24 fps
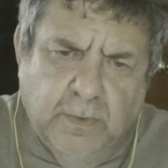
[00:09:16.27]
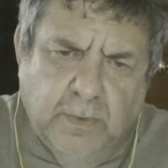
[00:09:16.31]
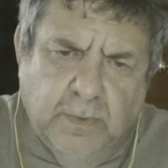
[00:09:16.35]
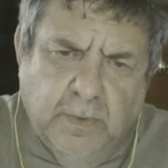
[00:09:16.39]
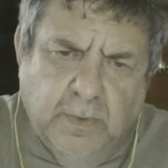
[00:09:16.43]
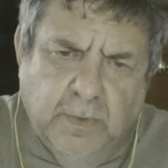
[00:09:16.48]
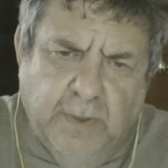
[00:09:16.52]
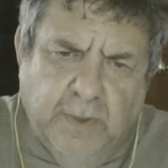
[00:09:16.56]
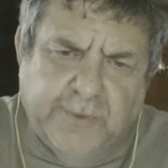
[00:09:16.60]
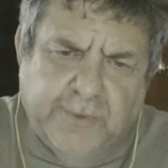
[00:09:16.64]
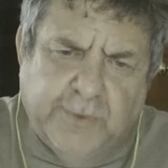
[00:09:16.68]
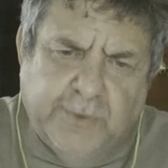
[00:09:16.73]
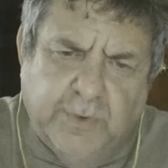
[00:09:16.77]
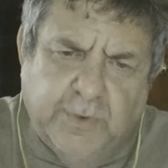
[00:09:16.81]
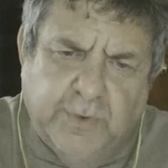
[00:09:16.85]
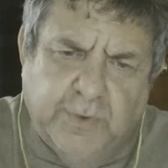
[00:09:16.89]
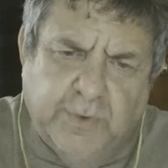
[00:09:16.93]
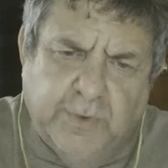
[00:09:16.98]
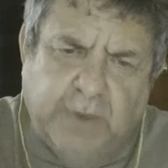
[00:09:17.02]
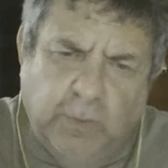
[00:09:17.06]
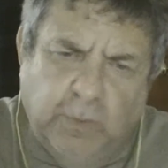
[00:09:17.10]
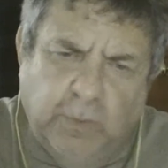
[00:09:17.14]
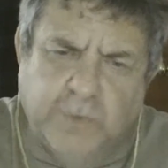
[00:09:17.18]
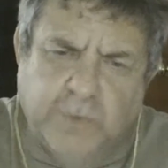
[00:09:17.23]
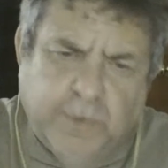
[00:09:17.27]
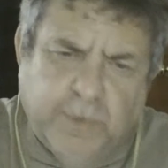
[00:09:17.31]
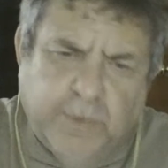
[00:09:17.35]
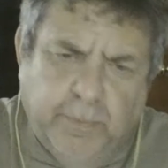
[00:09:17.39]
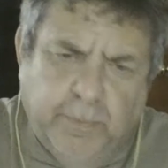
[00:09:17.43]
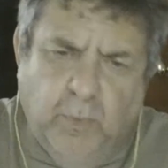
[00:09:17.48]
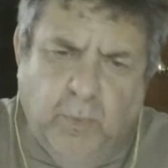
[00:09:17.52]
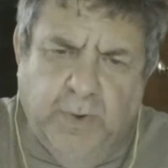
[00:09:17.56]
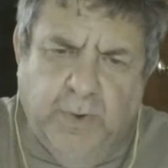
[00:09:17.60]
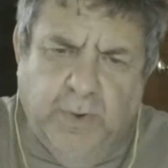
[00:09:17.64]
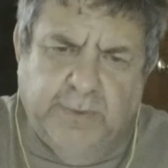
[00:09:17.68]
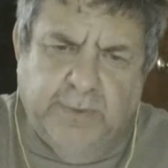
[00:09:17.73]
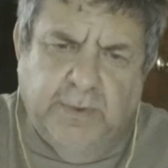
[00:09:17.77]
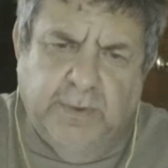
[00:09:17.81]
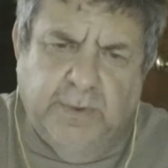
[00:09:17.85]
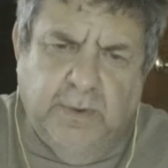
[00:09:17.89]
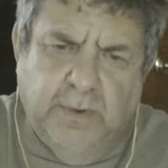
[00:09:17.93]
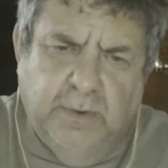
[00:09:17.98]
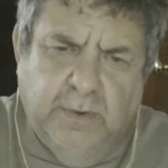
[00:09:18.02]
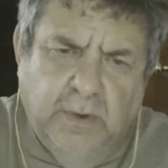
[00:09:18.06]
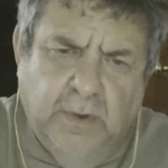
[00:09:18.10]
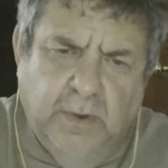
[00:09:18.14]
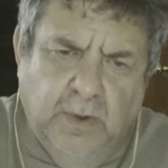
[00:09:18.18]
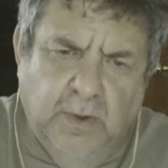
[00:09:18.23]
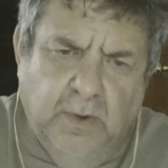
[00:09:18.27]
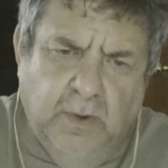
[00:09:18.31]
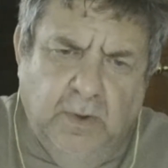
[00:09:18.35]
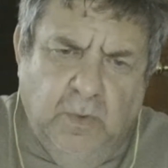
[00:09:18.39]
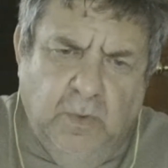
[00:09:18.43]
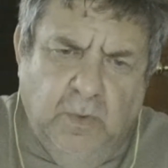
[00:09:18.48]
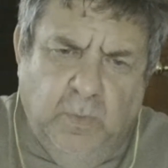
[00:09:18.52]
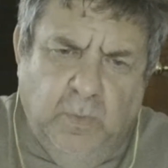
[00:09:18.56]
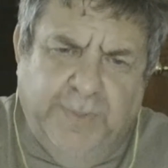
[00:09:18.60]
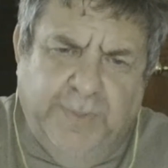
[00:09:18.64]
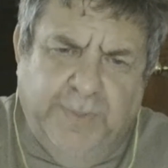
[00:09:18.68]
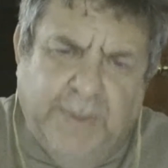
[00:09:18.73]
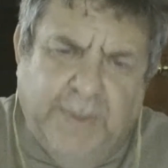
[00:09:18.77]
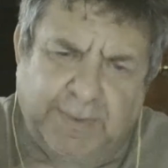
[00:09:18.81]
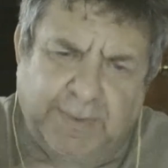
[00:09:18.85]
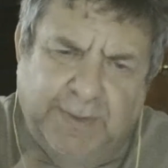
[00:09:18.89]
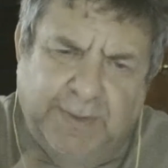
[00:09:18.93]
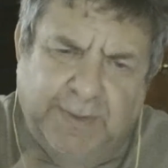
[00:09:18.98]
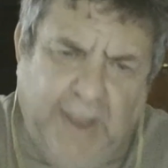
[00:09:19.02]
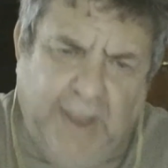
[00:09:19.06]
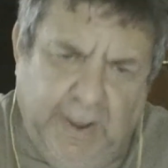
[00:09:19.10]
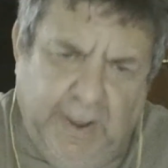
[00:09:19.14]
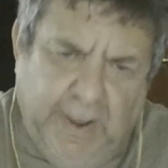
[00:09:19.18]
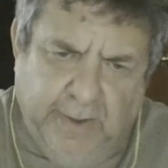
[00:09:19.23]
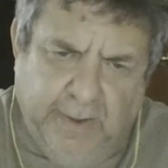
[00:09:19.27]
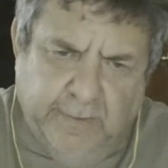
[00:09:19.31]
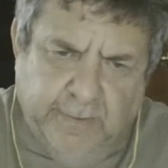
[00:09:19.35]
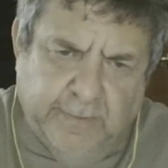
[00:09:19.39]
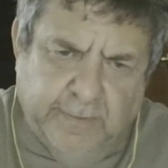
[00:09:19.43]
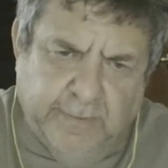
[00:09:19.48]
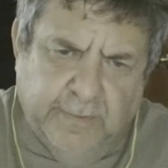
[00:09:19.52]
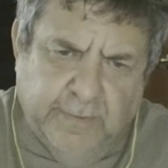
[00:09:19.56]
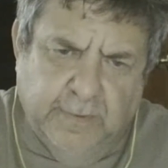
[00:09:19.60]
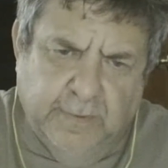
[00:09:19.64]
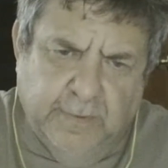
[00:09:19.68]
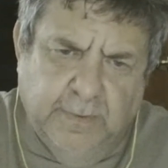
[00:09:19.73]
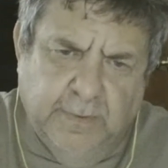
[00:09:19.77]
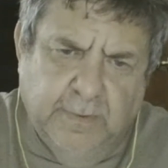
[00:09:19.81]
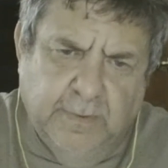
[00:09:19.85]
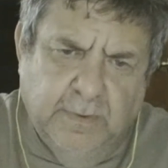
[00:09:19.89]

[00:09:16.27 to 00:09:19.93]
as soon as he was appointed, within days,